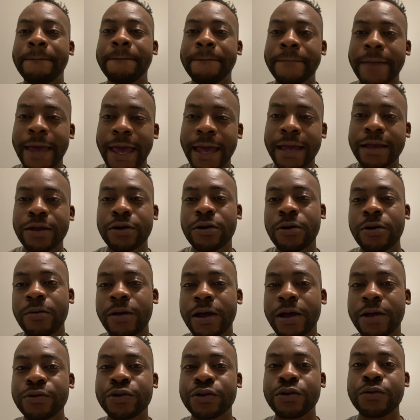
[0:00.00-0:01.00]
back, go
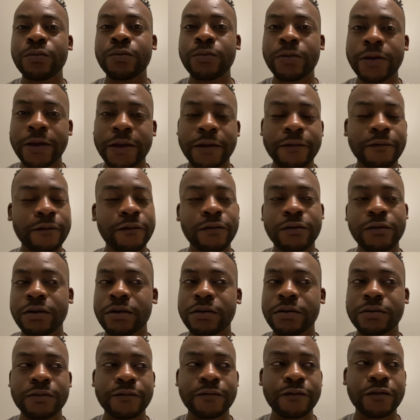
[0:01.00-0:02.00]
out your way for
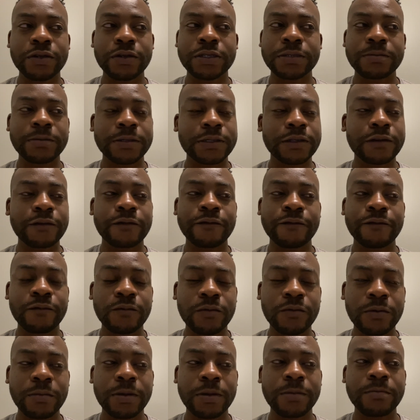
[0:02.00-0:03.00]
for a specific
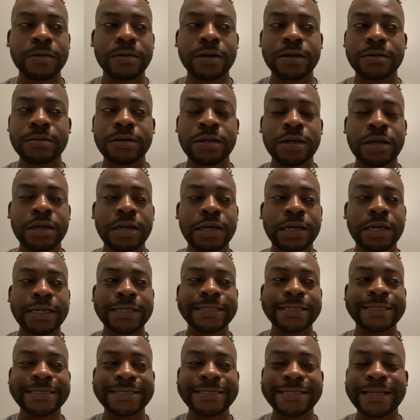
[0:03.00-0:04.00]
woman, but
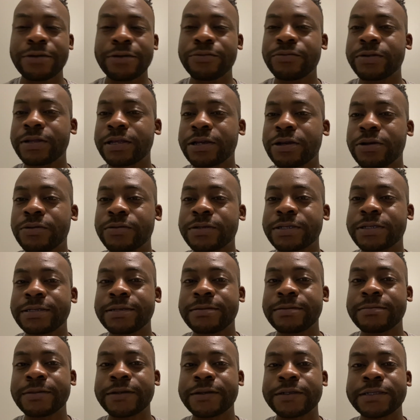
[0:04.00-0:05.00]
she's not really going
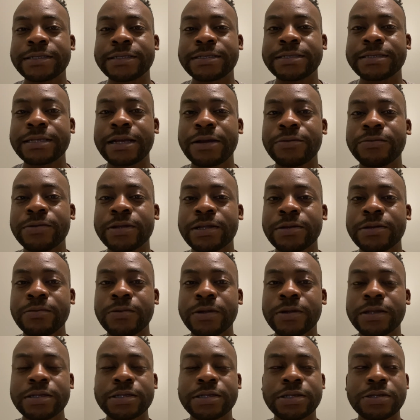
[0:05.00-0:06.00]
to, she's not really
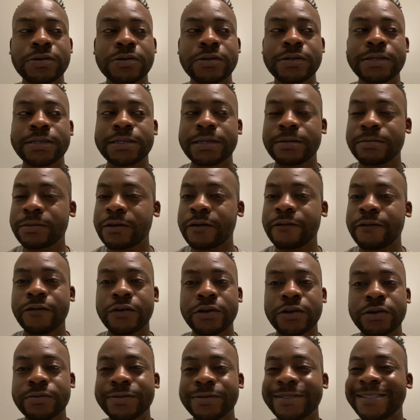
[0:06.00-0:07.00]
willing to do the same thing for
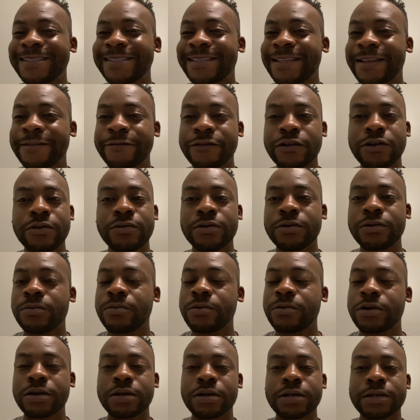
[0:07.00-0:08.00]
you, it's never going to
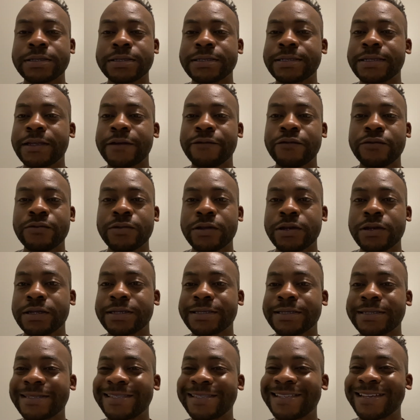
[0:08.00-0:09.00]
work. It's never really going to
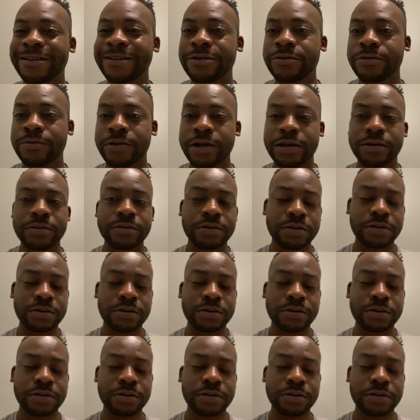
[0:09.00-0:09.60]
stick around.